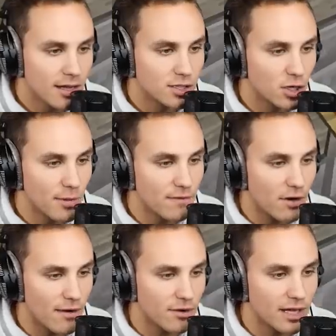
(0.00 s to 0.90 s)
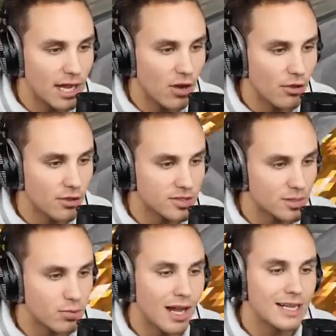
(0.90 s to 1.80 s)
It took me forever to get all those
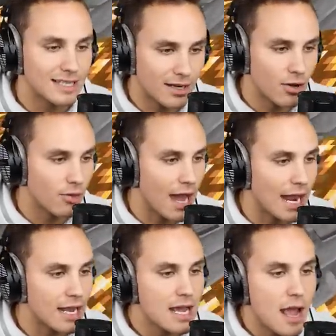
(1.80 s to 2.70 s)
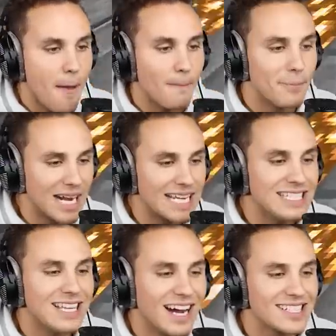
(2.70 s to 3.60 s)
supplies, I know that. But he
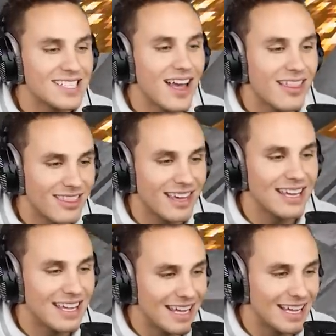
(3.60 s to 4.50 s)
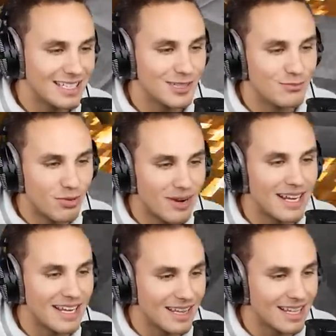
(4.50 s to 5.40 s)
does think it's
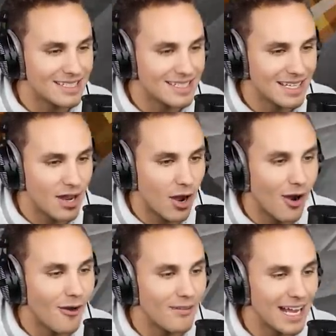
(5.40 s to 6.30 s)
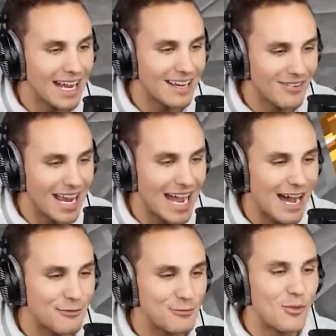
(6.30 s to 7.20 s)
Bree. Let's see. Oh, and we
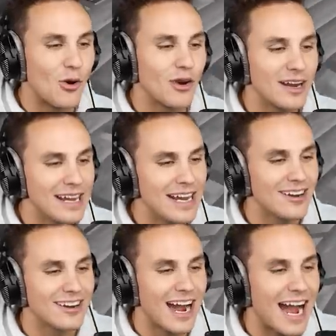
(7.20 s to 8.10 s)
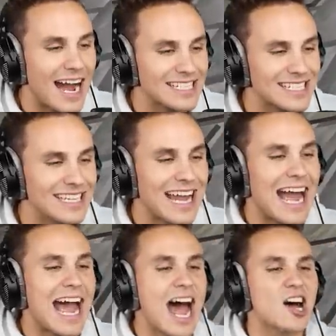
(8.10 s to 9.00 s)
have more here, guys and
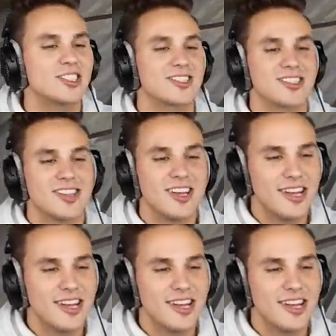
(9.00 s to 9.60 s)
gals.